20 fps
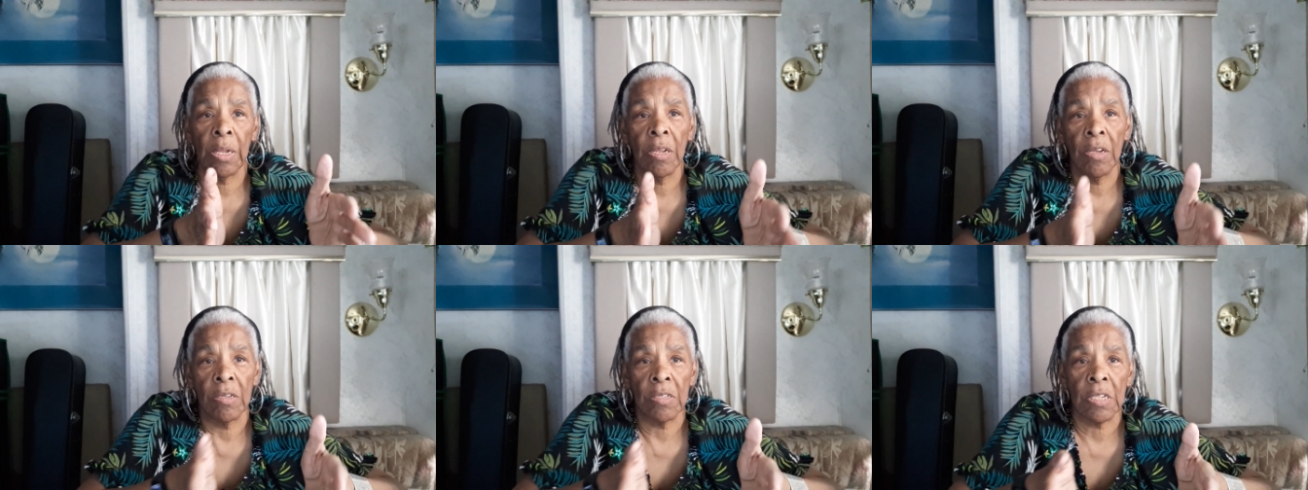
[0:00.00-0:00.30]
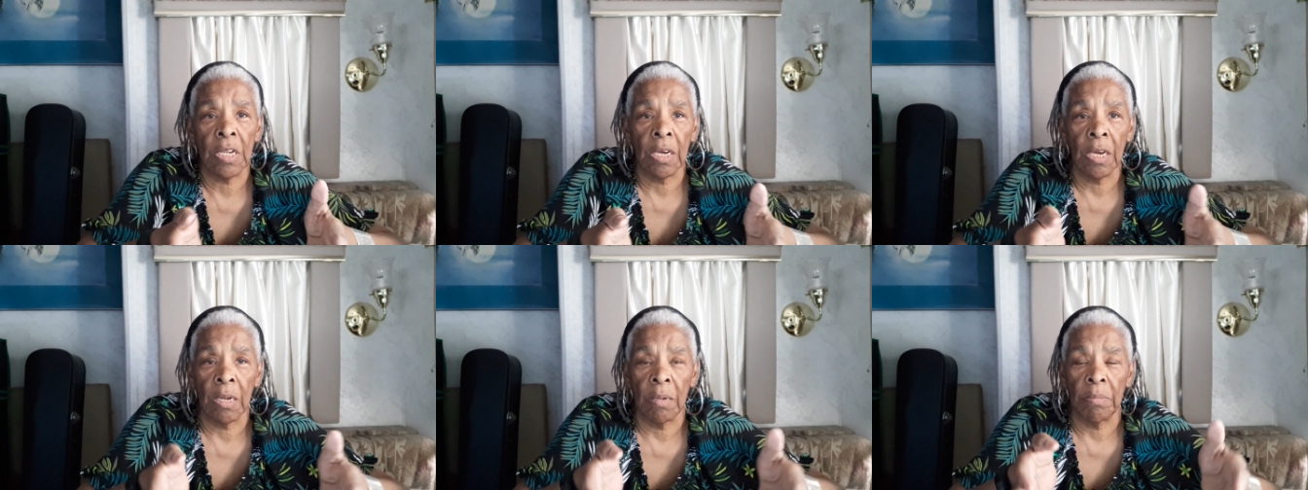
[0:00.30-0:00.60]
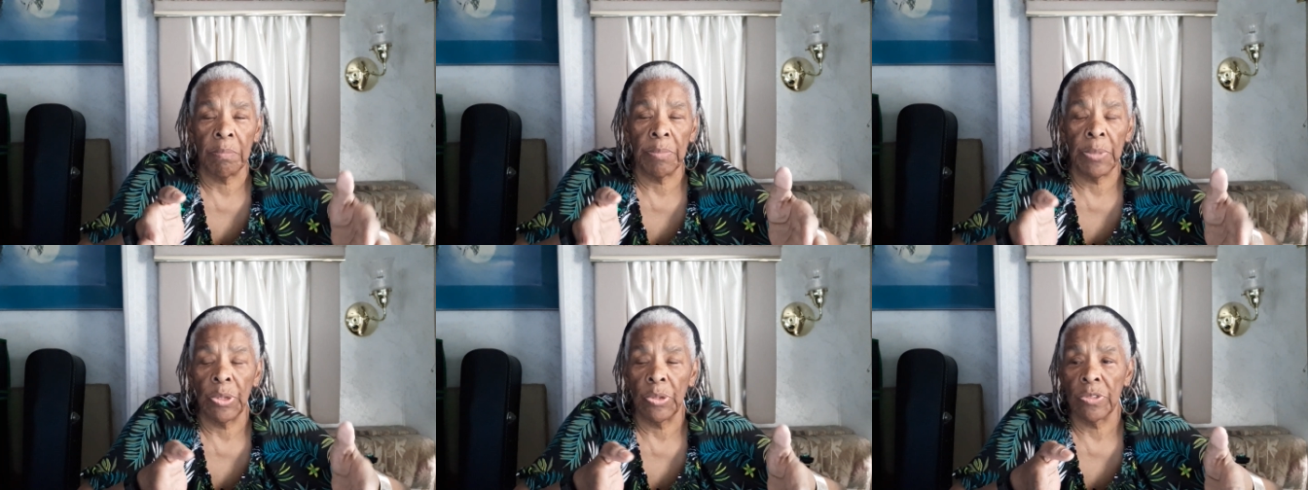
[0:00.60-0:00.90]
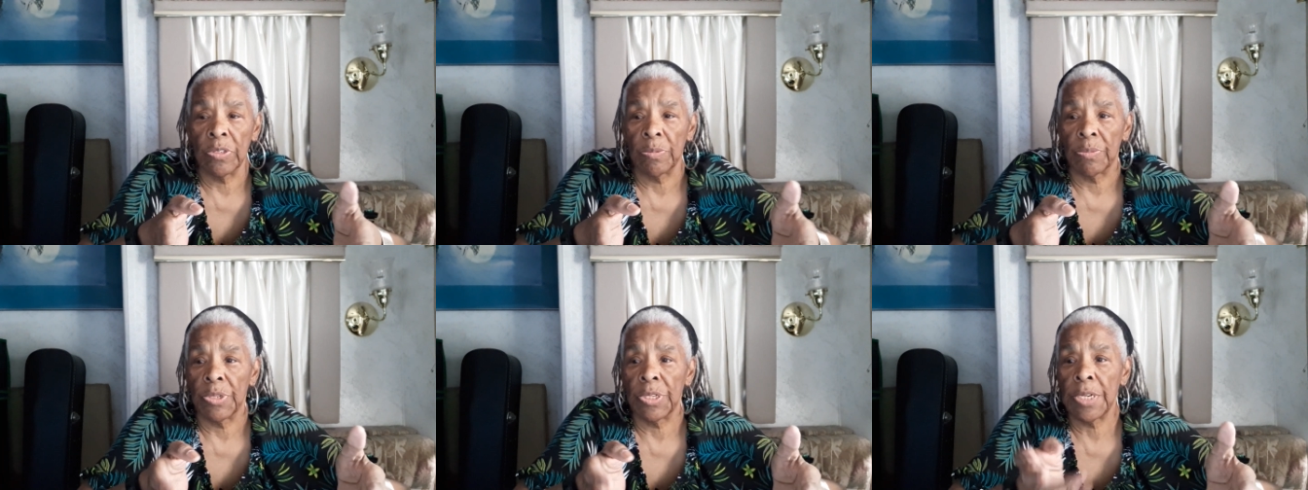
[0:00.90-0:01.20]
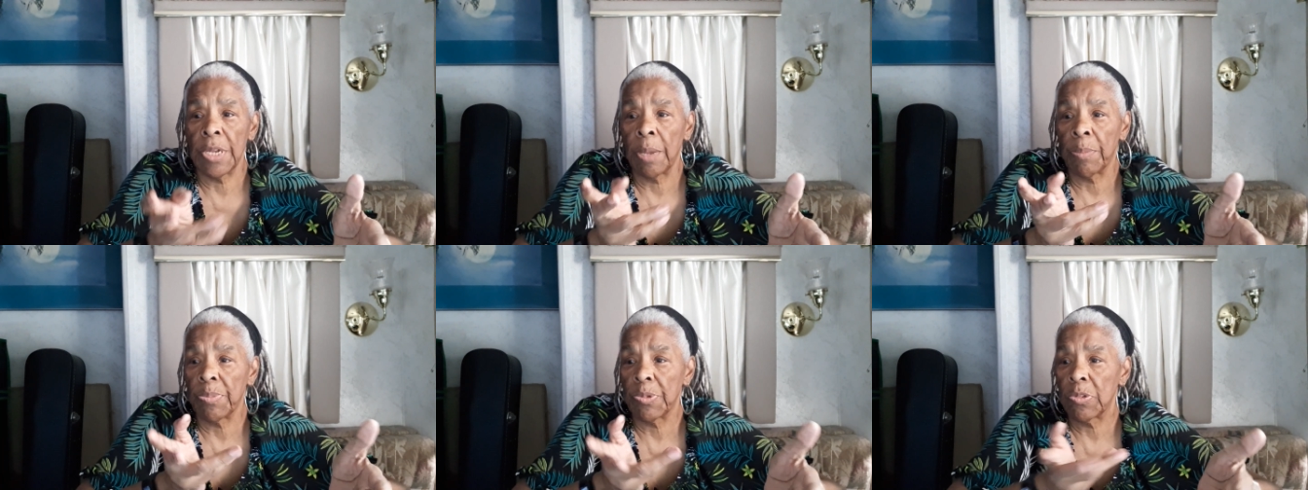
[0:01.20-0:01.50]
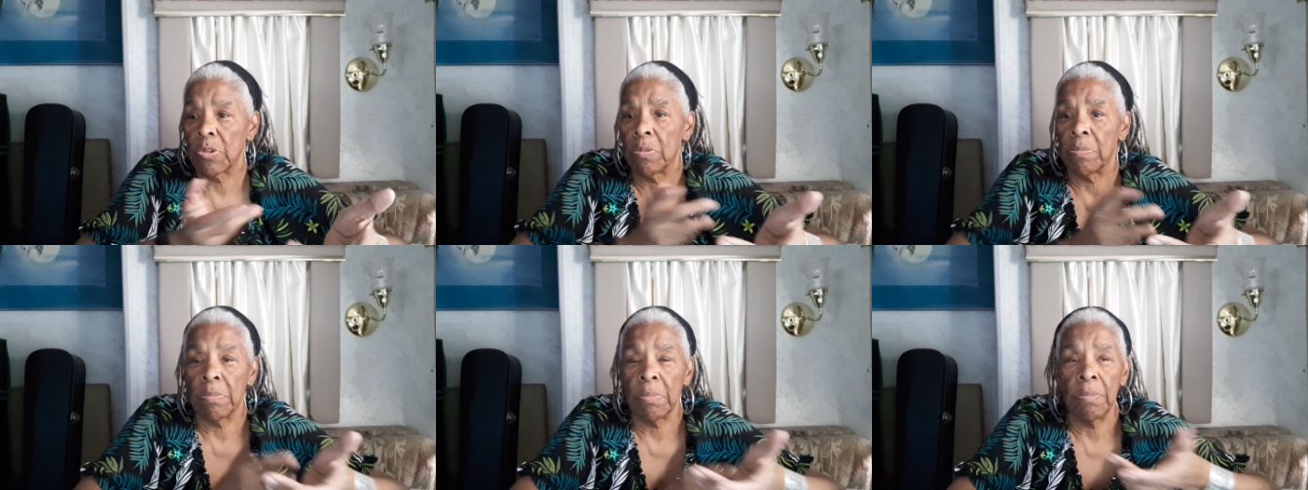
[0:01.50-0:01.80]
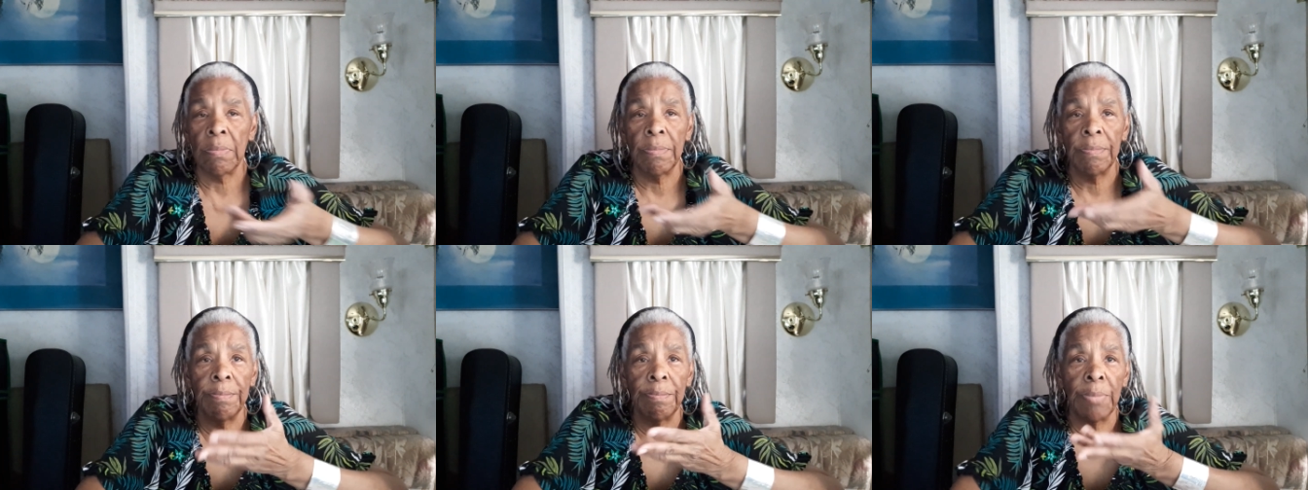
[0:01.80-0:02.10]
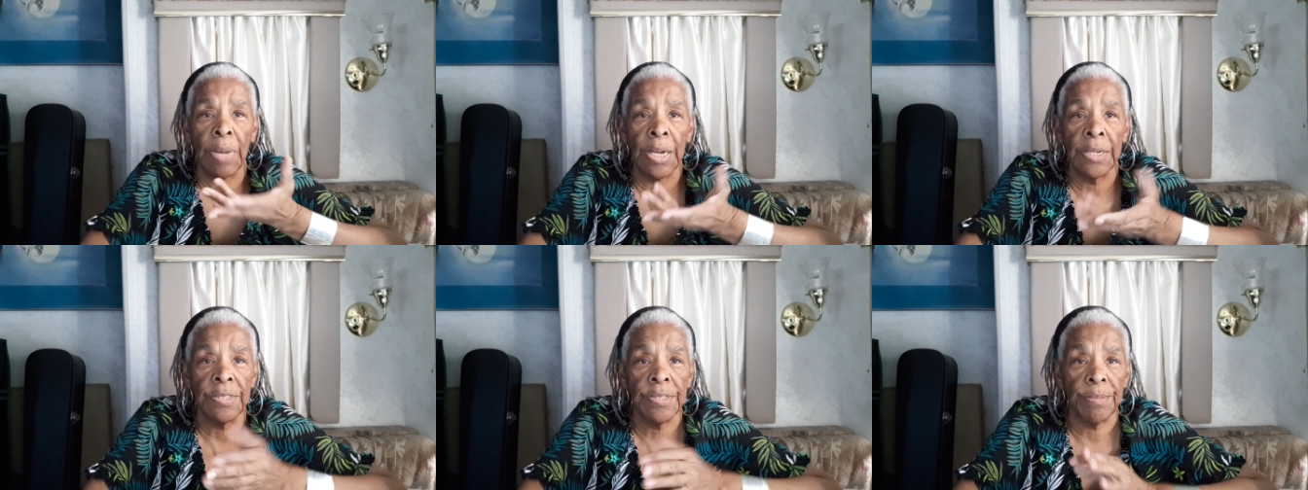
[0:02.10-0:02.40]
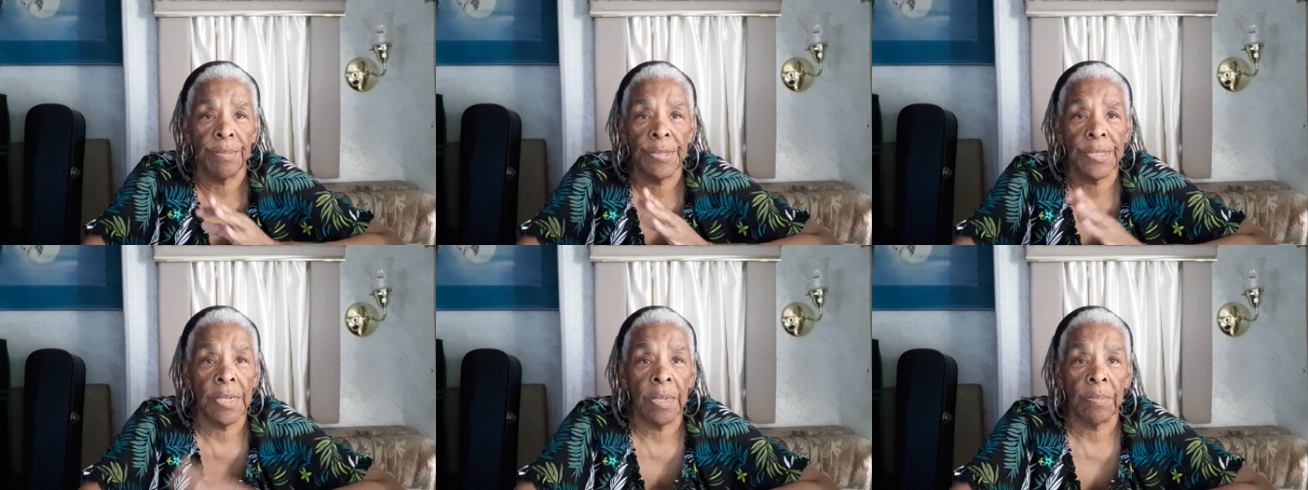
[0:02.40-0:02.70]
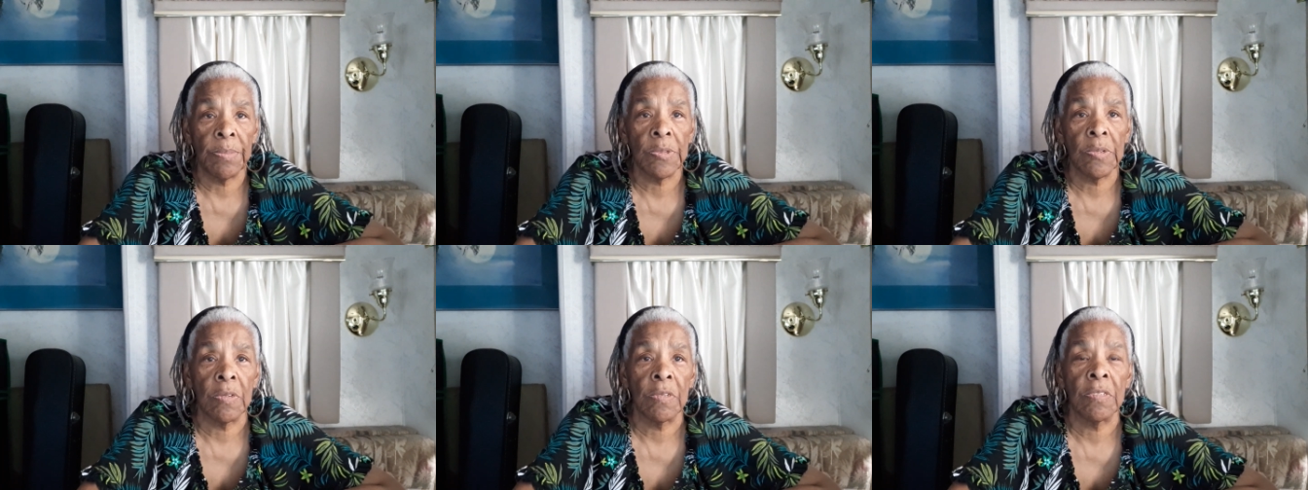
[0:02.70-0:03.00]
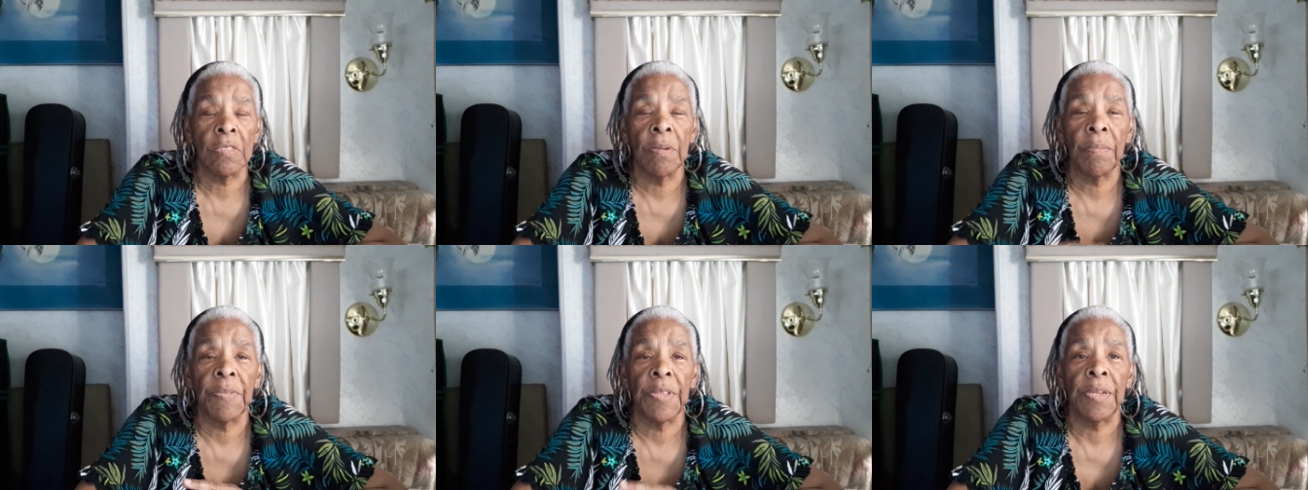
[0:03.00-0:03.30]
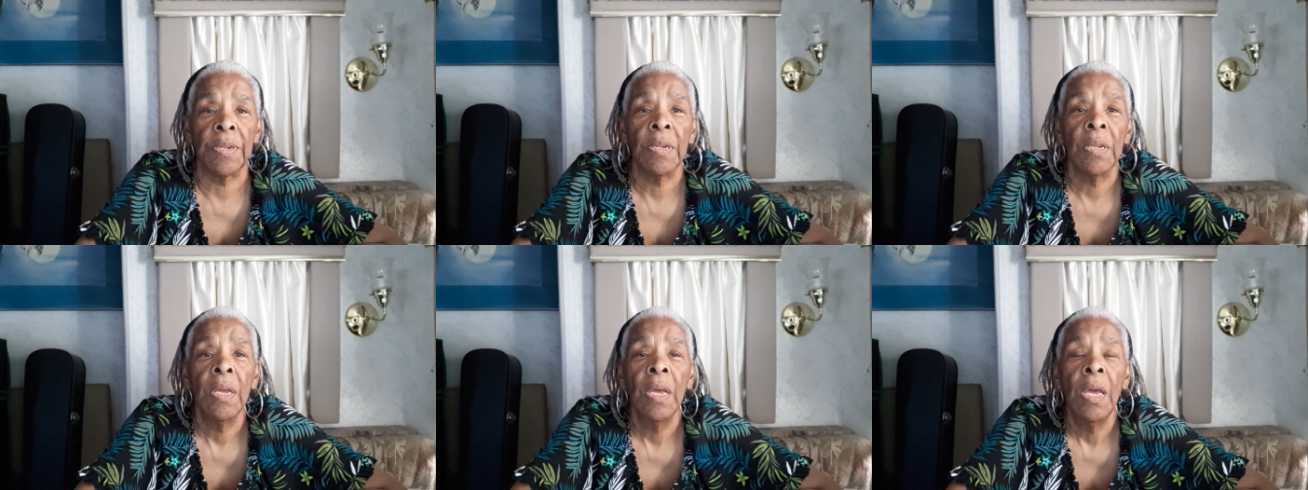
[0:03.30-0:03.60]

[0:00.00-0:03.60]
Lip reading: because I got to build some steps, buy some steps or something.